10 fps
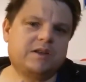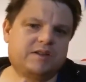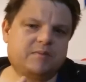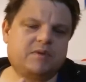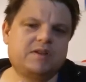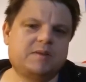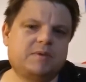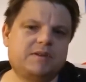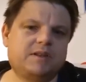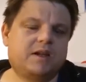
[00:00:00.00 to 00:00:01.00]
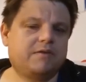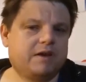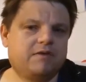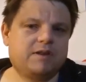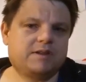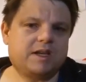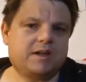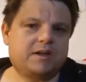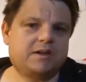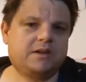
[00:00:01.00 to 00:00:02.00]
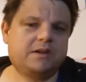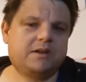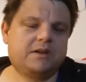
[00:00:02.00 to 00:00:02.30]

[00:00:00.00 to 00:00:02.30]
this the principle, isn't it? I've given a tenner.